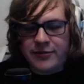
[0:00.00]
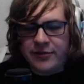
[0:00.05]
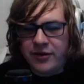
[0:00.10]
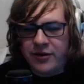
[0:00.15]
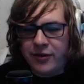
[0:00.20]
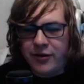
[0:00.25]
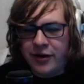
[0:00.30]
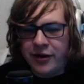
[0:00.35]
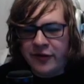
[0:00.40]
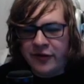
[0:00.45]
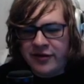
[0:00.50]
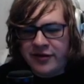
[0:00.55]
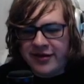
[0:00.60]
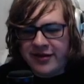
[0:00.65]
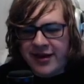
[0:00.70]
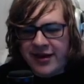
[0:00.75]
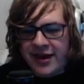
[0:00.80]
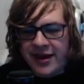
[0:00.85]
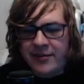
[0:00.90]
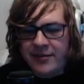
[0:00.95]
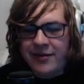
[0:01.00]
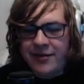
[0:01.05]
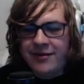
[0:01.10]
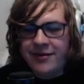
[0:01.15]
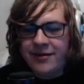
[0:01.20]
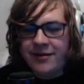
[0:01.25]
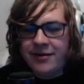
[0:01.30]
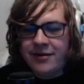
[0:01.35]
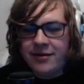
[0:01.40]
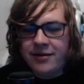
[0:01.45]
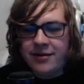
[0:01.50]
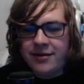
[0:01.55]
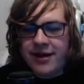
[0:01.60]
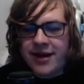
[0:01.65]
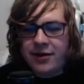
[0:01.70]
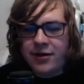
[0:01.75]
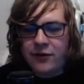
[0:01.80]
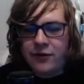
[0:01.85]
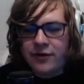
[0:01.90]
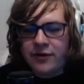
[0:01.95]
in the walls in this game, and
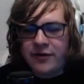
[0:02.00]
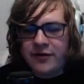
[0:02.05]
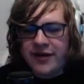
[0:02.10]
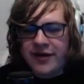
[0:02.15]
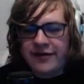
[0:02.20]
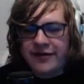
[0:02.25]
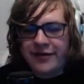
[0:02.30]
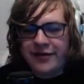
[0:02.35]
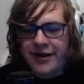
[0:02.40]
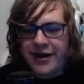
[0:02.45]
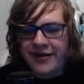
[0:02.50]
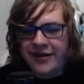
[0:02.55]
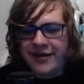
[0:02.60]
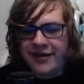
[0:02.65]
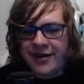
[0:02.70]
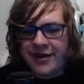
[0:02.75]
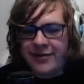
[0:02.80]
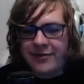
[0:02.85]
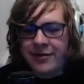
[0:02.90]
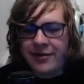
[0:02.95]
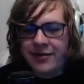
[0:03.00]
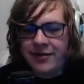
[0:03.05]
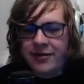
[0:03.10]
overall saves a lot of time.